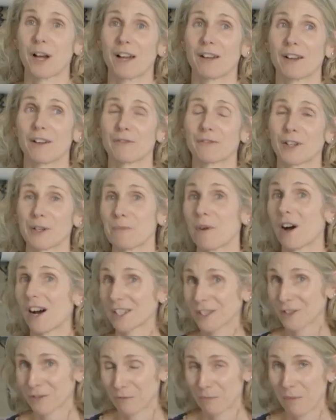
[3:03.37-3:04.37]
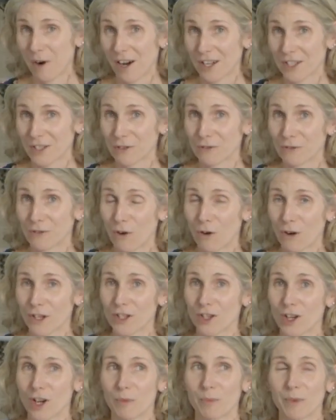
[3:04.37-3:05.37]
A very positive part of our
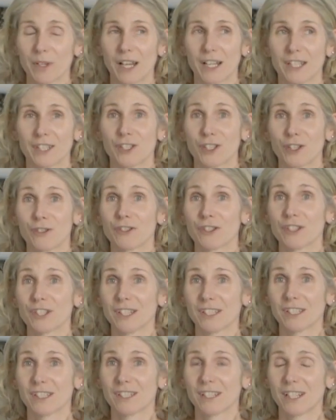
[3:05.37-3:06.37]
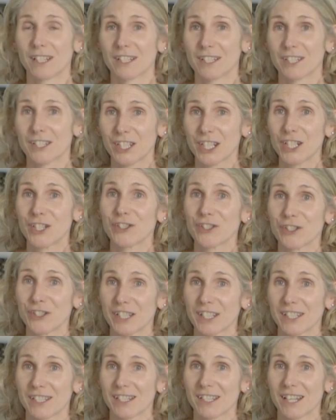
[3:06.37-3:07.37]
job as tutors and
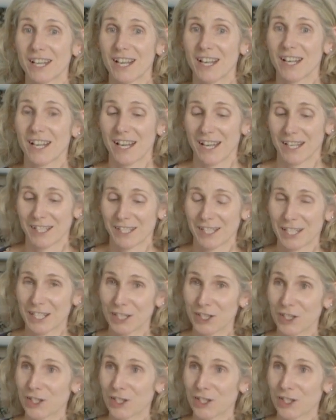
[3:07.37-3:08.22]
teachers is seeing